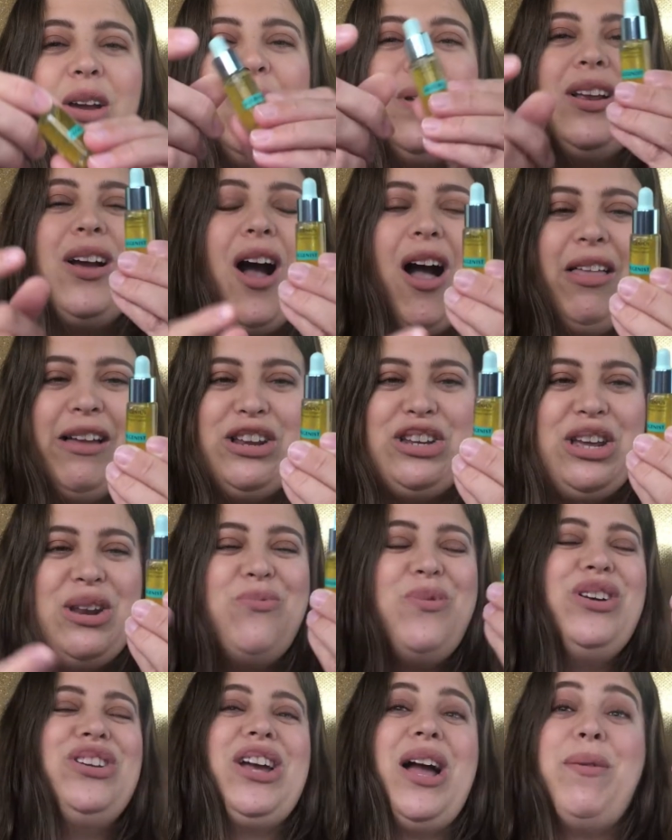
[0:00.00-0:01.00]
Liquid
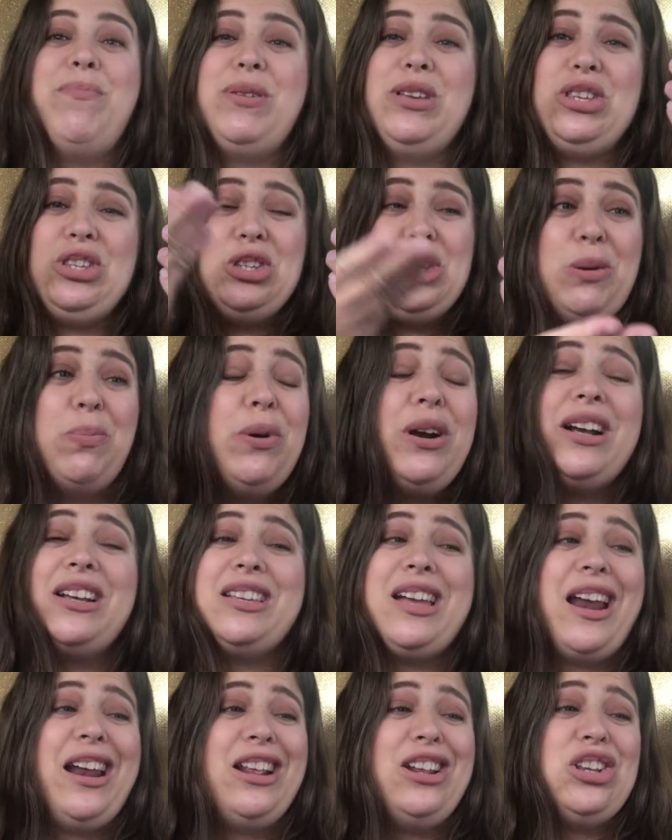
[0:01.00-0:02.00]
Collagen, which I'm super
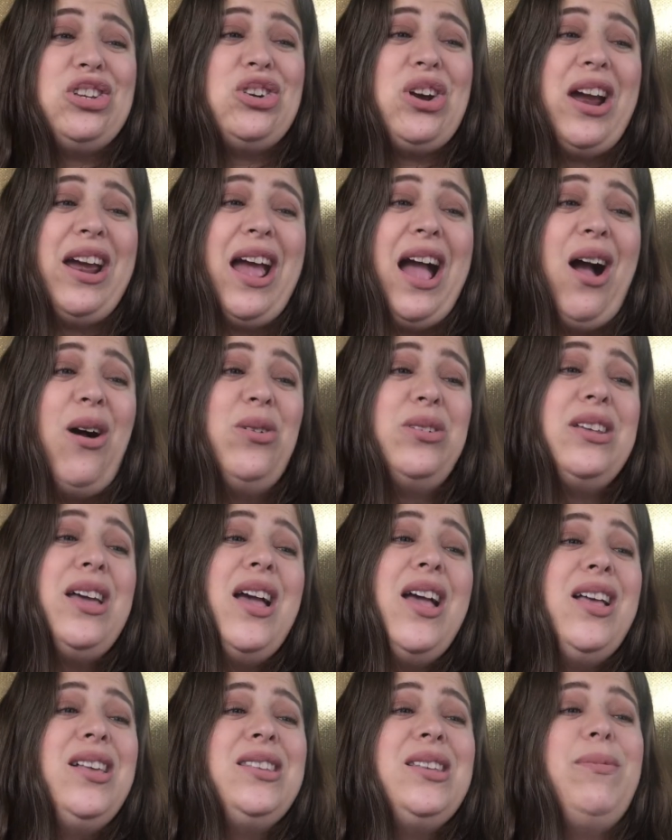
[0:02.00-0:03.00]
excited to try out.
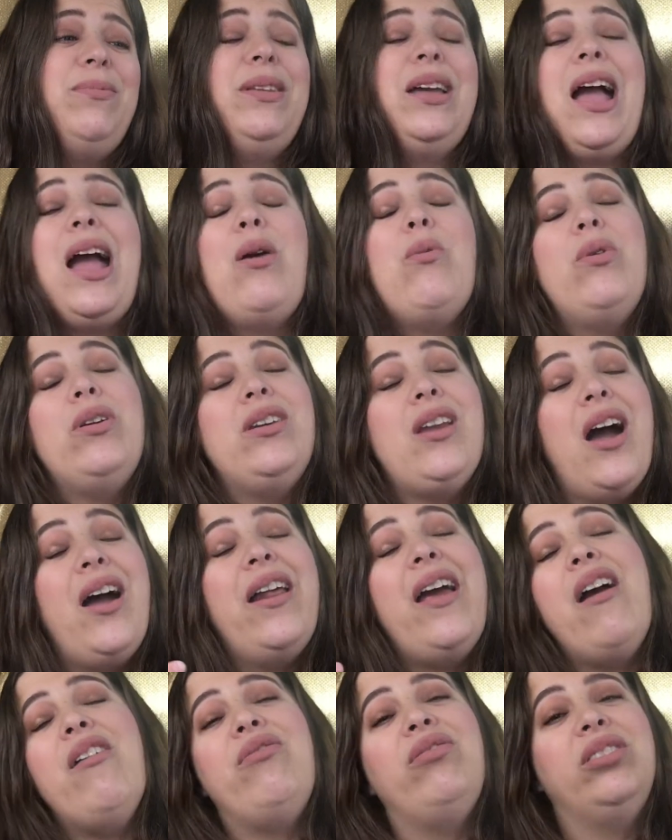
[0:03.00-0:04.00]
Something I would
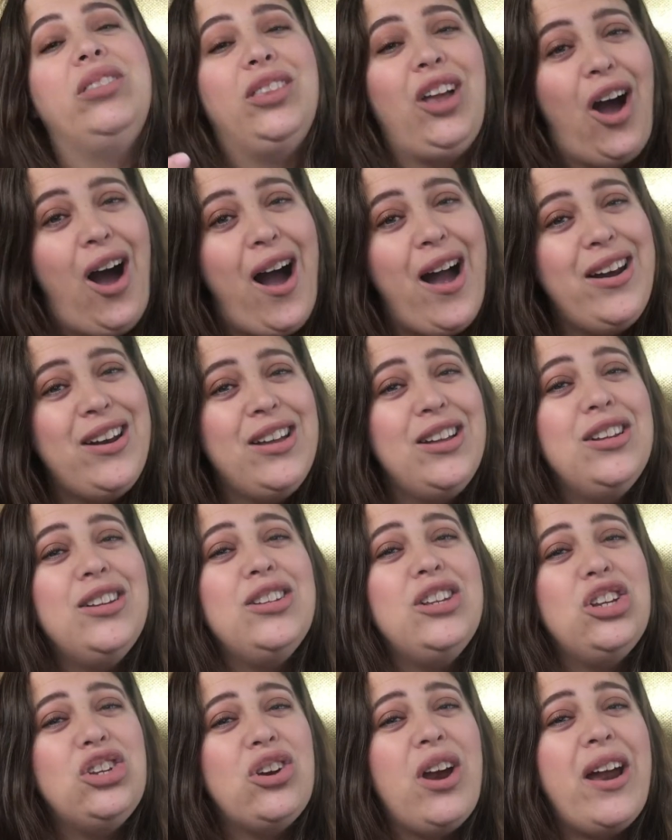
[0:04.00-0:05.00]
not have thought
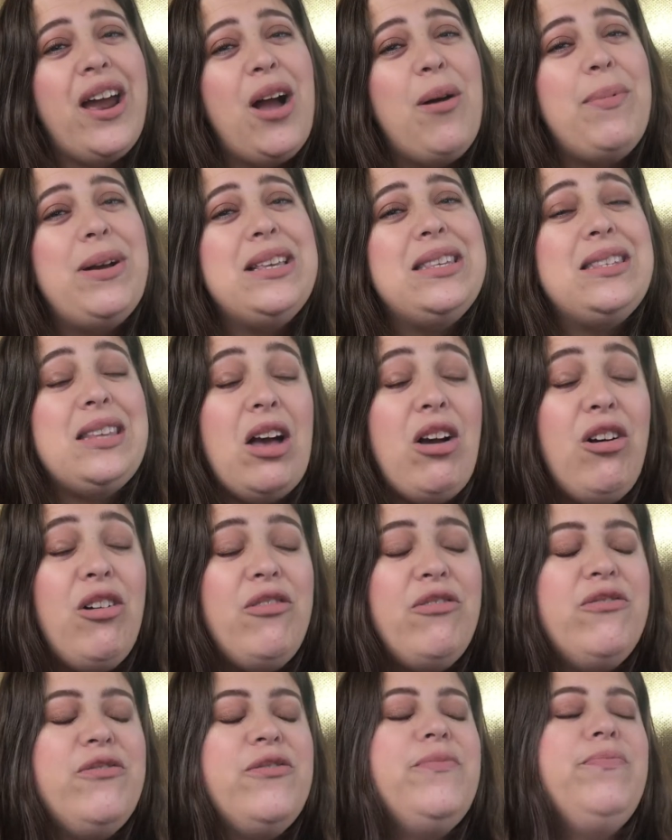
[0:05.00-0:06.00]
to try out
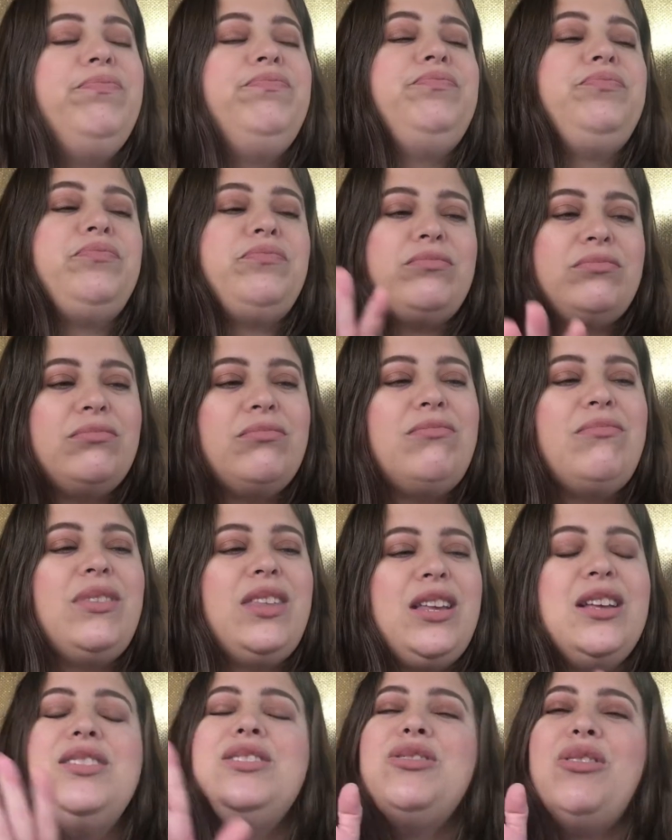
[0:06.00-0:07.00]
myself.
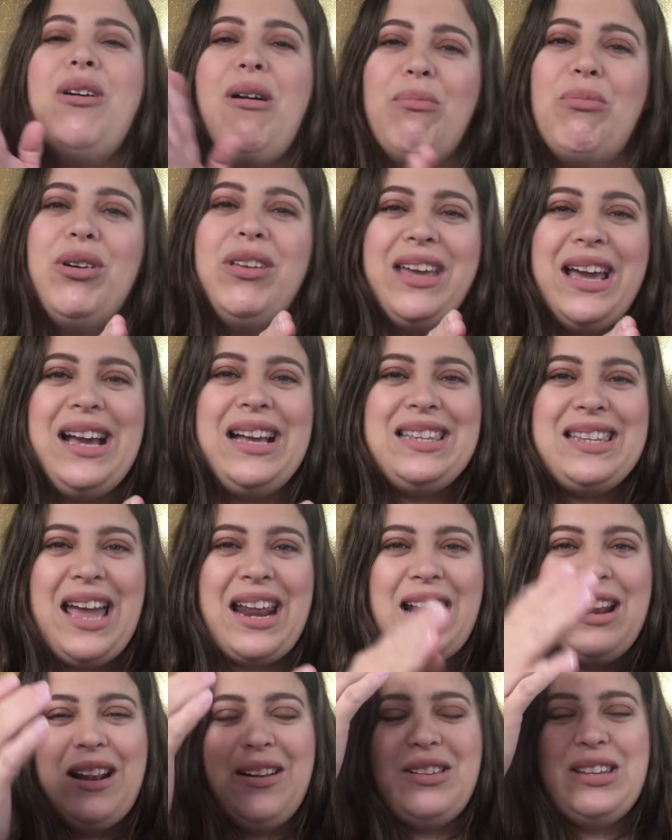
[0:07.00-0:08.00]
So I'm really
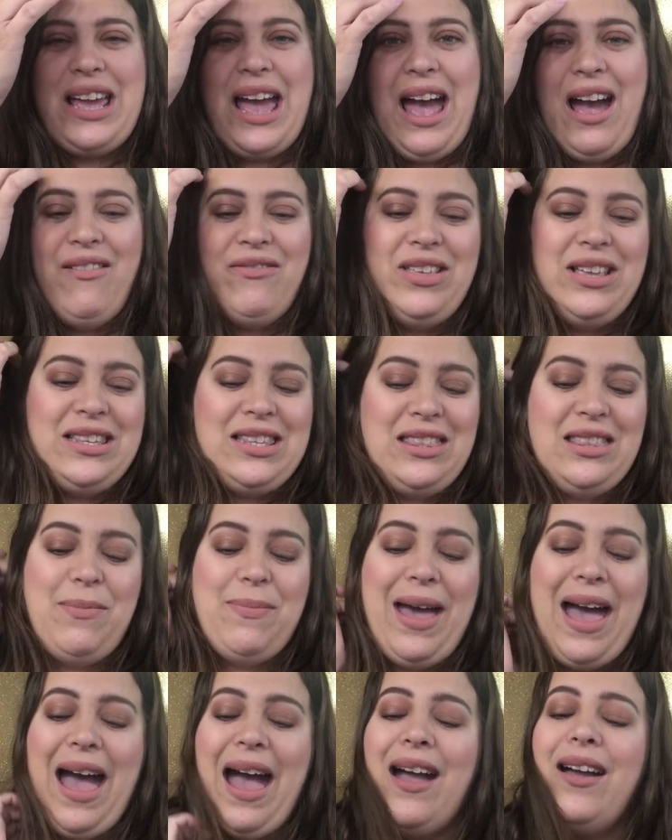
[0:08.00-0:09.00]
excited to have this in
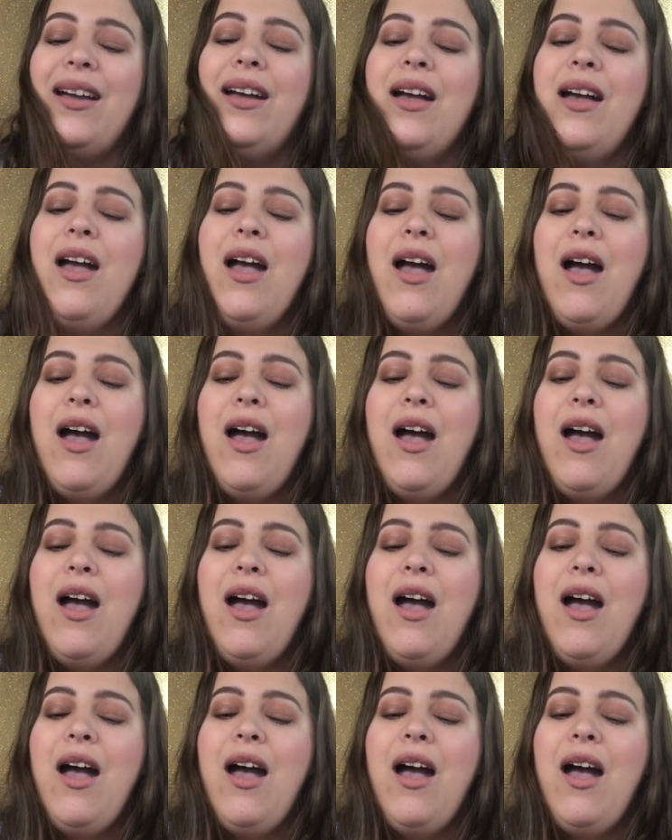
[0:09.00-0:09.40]
the bag.